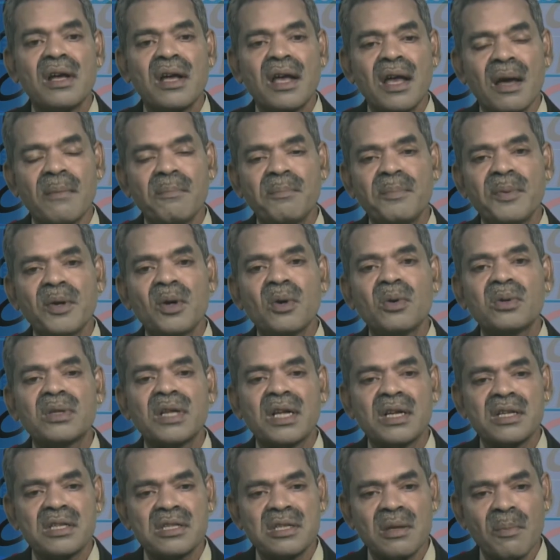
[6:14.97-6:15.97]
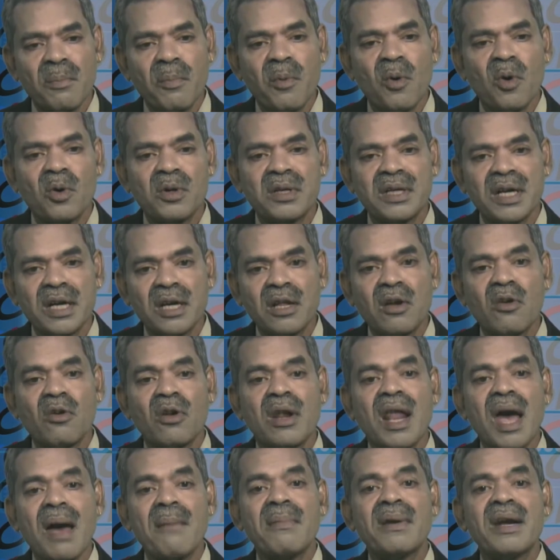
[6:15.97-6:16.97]
computer supported
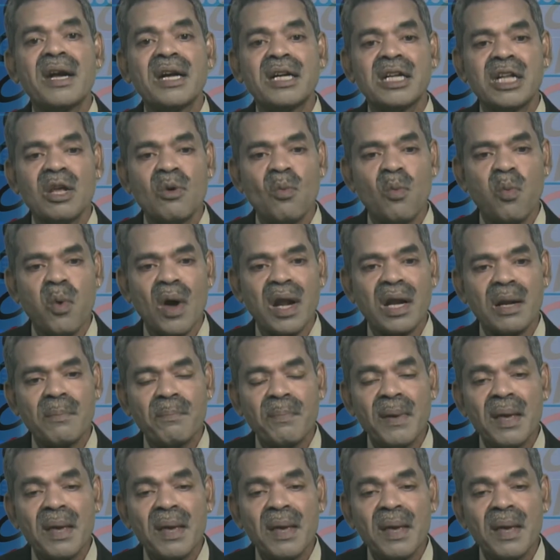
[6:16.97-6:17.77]
collaborative work.